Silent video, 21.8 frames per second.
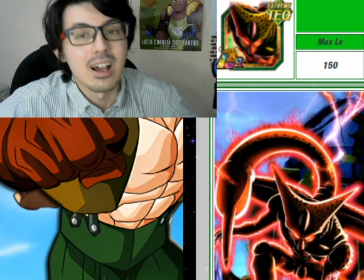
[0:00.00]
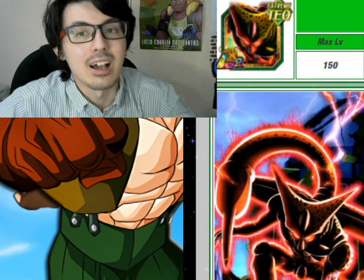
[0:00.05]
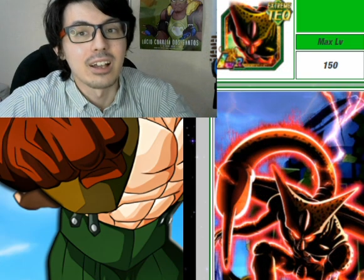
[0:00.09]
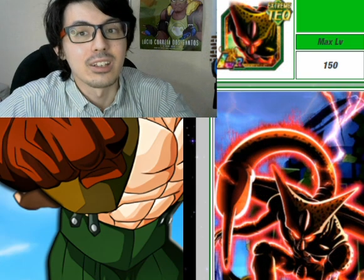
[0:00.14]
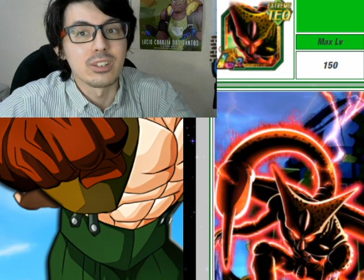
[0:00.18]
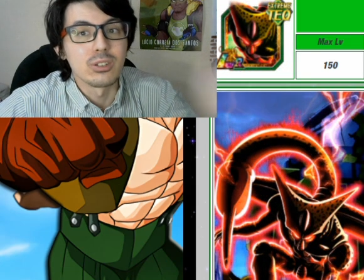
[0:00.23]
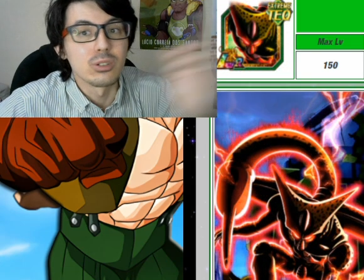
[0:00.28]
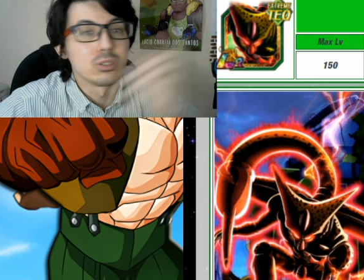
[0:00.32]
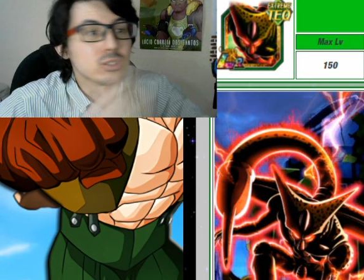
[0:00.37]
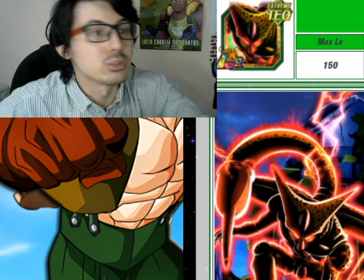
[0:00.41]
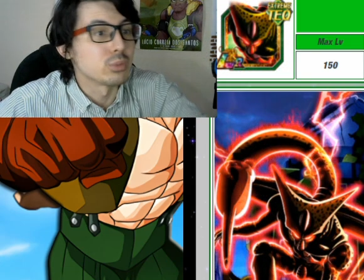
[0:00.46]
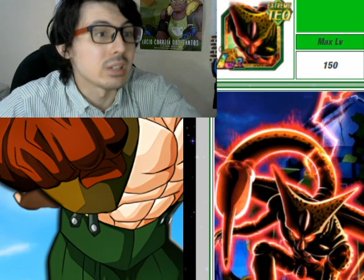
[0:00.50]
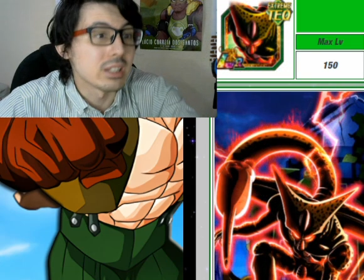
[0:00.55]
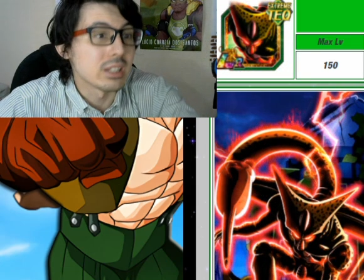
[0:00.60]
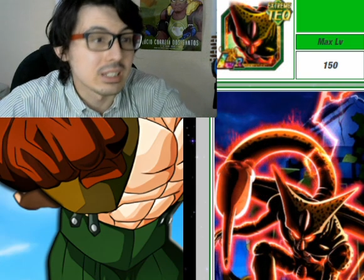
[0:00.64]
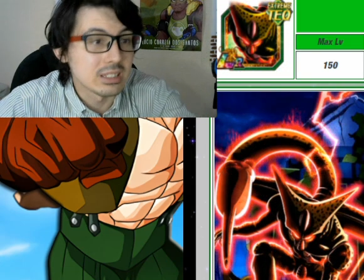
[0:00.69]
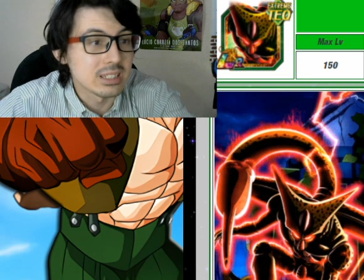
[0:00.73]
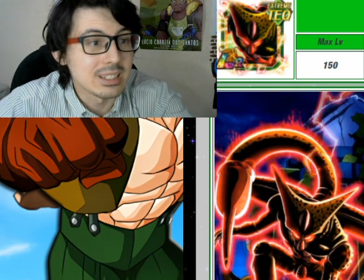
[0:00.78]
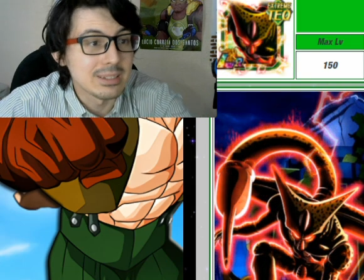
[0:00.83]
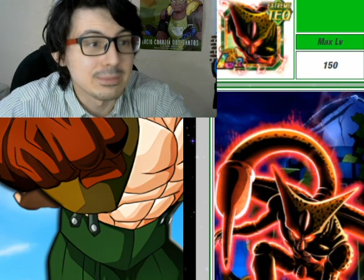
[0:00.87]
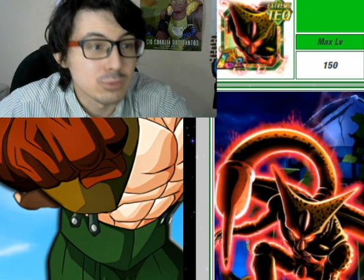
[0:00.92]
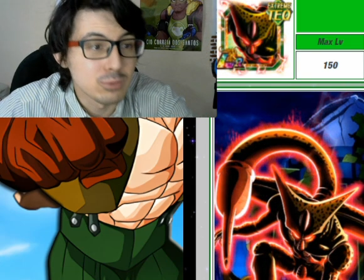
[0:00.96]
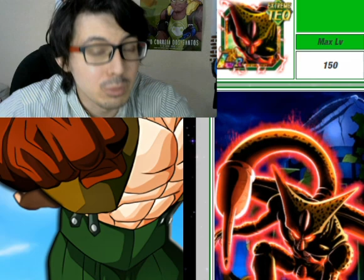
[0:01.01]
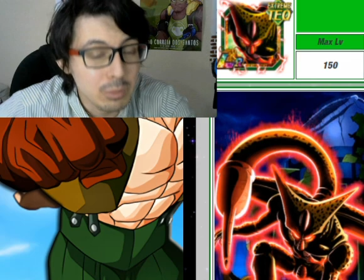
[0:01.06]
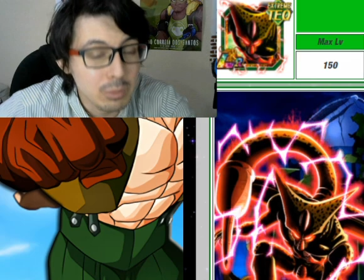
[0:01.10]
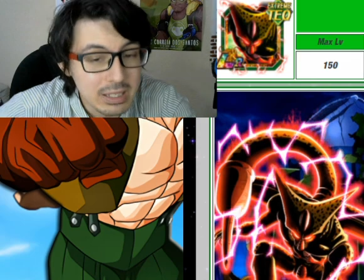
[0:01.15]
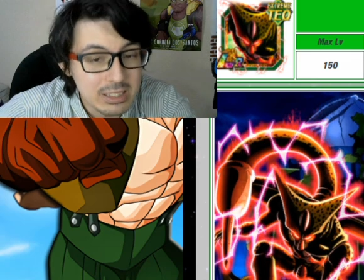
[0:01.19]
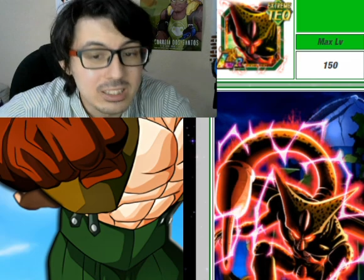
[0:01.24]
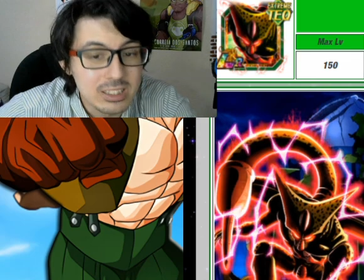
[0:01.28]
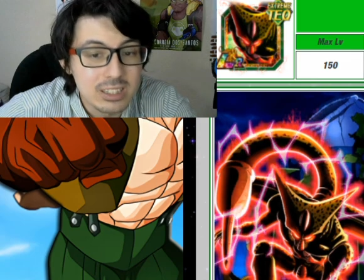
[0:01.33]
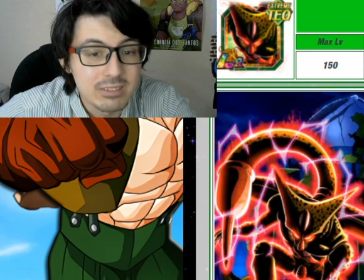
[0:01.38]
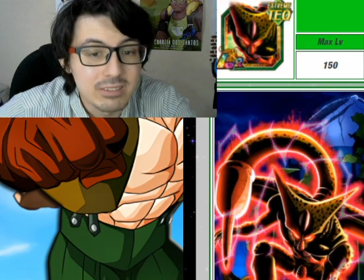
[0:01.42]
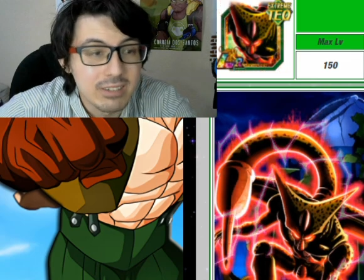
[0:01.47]
use one of the teams we'll
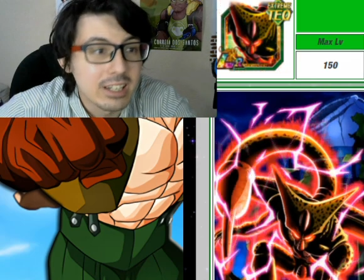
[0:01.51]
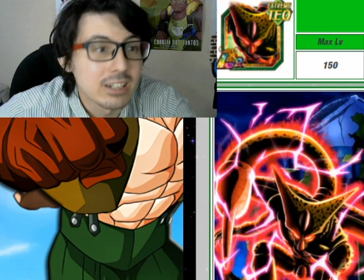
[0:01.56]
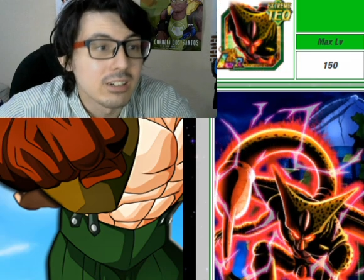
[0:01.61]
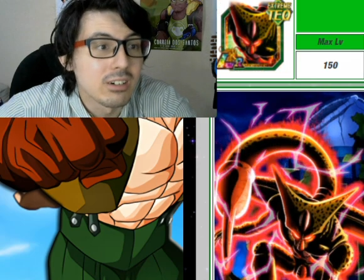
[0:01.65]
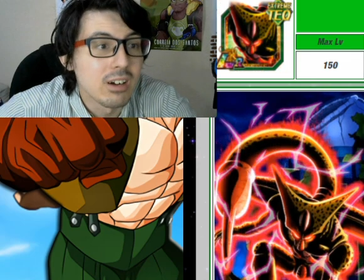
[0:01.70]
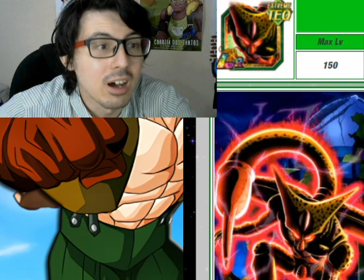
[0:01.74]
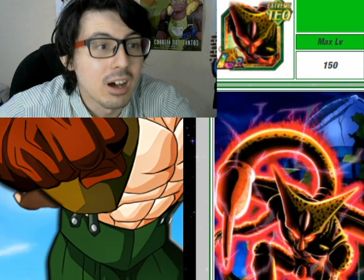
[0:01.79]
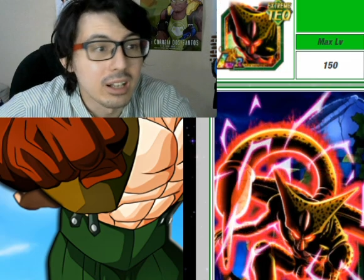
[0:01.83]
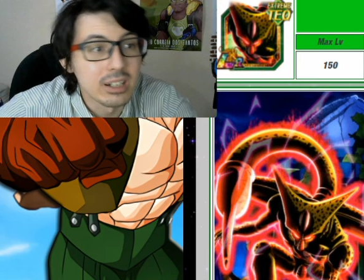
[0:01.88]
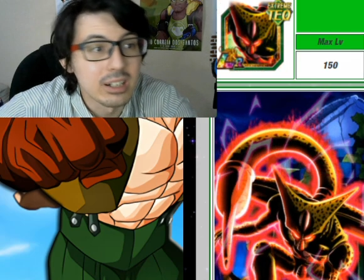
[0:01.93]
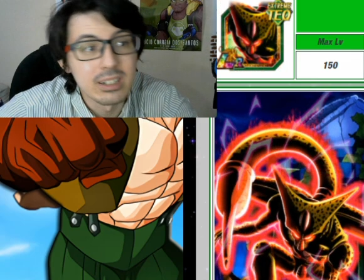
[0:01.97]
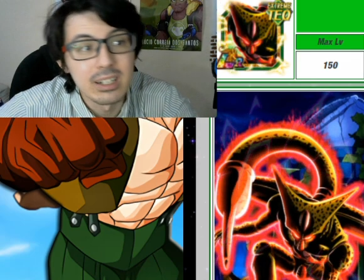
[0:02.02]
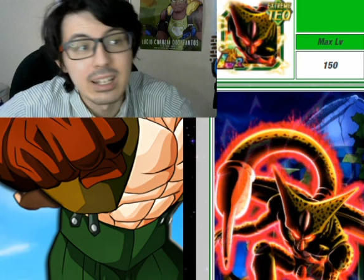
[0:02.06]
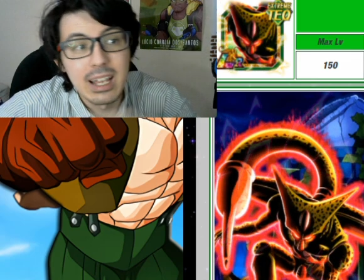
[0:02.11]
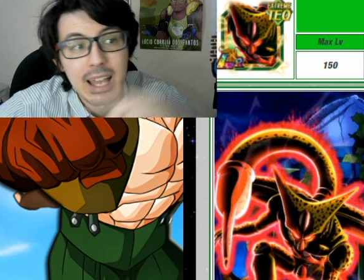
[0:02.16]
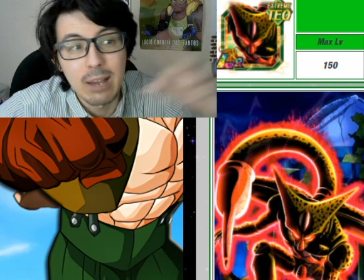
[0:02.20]
mention later on.